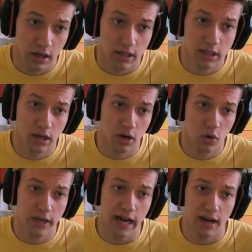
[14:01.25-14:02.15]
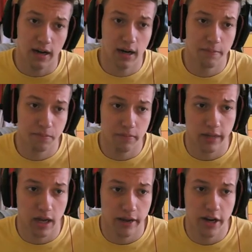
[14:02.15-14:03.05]
So yeah,
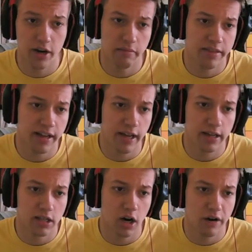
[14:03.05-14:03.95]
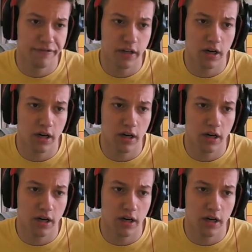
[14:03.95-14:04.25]
here I'm thinking Scarf.